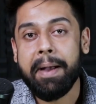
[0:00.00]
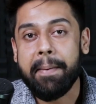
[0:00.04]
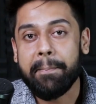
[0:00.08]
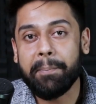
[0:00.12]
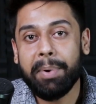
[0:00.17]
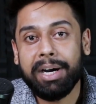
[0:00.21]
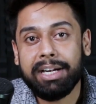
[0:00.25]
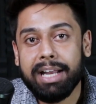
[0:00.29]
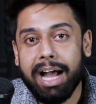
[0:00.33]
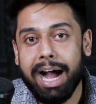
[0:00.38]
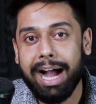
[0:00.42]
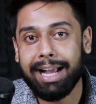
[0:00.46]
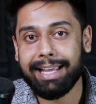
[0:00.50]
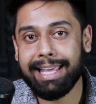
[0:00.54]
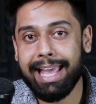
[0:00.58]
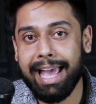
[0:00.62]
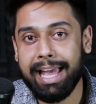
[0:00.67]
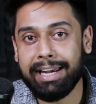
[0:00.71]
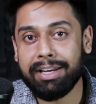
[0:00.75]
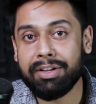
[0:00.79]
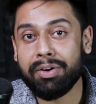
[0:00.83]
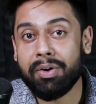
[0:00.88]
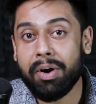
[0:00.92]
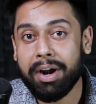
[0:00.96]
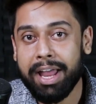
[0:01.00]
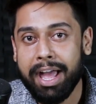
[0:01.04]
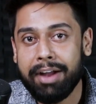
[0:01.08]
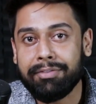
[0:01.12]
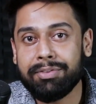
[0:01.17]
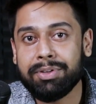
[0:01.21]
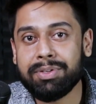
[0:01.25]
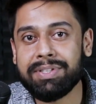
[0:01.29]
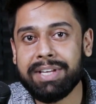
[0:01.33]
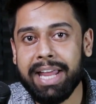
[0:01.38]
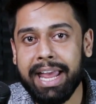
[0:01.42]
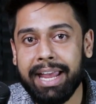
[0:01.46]
But again, you gotta have
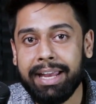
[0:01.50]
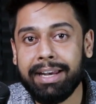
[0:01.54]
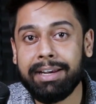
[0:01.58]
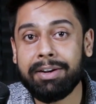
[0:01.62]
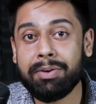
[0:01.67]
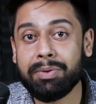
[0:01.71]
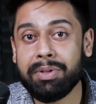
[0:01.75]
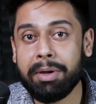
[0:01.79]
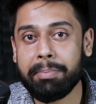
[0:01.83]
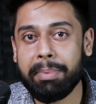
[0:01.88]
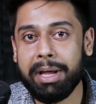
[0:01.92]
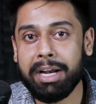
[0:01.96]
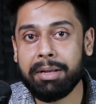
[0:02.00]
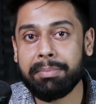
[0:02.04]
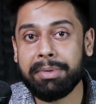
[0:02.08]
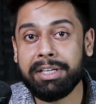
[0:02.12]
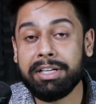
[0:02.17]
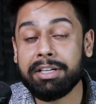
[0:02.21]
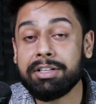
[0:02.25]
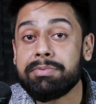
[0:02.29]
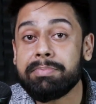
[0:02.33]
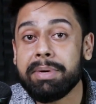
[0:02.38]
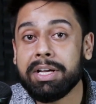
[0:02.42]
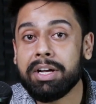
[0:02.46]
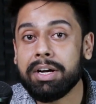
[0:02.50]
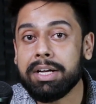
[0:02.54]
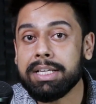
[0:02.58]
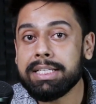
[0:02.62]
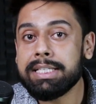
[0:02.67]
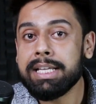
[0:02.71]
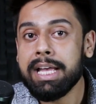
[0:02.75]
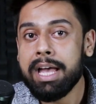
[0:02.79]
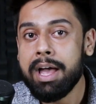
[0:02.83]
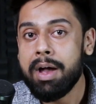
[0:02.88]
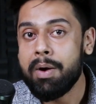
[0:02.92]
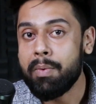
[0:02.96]
to stay into the parameters
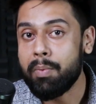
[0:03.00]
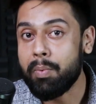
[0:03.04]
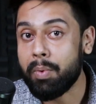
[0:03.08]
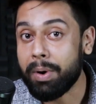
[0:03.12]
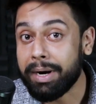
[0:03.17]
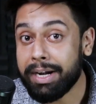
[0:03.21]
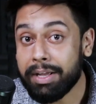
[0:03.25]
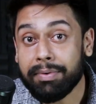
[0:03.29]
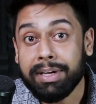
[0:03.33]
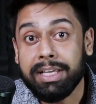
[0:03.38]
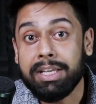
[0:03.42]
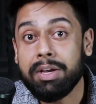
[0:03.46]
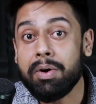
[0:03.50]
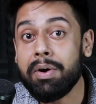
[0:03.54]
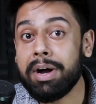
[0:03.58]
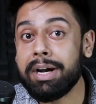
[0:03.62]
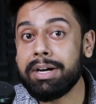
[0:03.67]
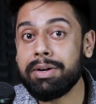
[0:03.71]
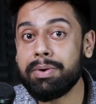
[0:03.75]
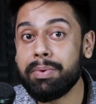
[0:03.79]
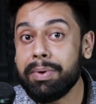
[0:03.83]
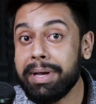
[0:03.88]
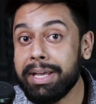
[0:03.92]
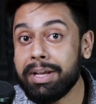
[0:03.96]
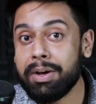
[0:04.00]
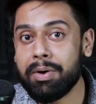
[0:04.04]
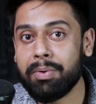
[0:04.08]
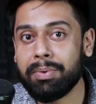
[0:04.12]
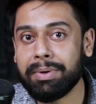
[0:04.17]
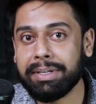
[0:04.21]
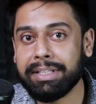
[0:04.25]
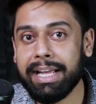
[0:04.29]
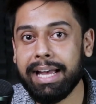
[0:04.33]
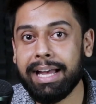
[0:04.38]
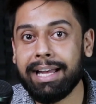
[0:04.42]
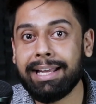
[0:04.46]
because whatever you are doing
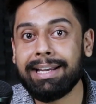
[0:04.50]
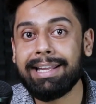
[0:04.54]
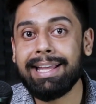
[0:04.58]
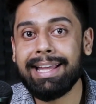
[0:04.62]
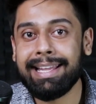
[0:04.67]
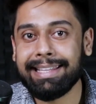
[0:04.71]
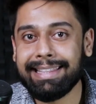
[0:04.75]
over there,